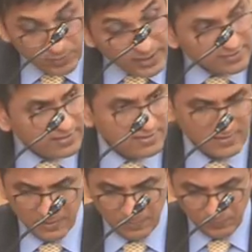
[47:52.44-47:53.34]
pre
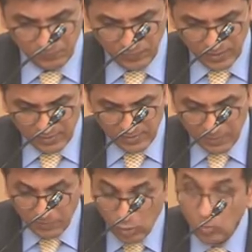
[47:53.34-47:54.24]
existing,
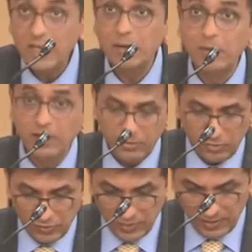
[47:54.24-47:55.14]
some newly
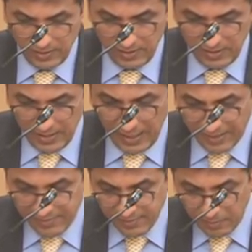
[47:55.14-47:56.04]
emerged,
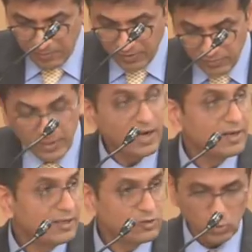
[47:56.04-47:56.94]
and some
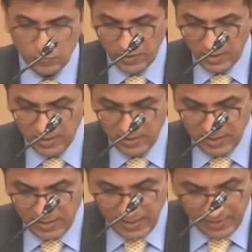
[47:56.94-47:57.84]
disregarded so far.
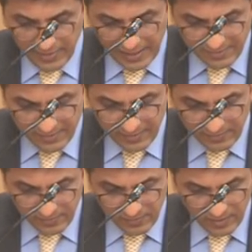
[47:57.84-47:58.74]
In that
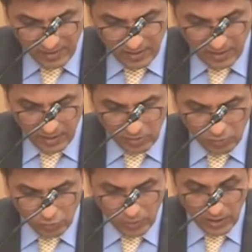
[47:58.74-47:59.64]
sense, it
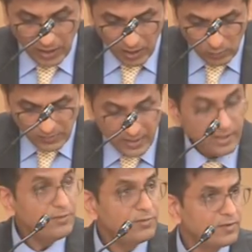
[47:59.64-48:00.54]
allows a
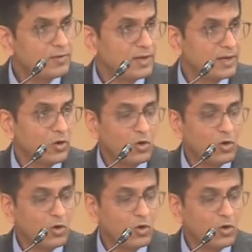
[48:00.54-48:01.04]
revisiting